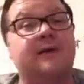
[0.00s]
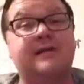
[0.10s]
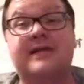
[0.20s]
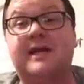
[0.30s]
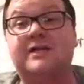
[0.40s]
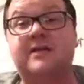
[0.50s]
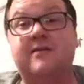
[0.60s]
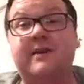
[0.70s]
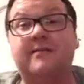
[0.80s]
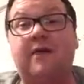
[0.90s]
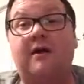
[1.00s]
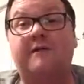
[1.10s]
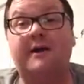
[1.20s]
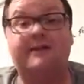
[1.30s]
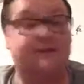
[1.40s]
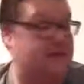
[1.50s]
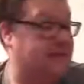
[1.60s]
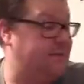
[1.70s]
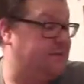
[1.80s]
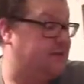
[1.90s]
I just had to show him off. I
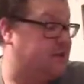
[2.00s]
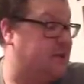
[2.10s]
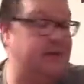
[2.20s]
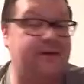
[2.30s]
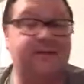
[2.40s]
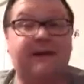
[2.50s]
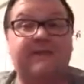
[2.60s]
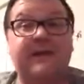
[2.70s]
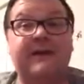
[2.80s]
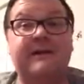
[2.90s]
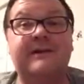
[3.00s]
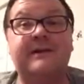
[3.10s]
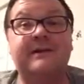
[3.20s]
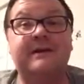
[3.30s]
just love that figure.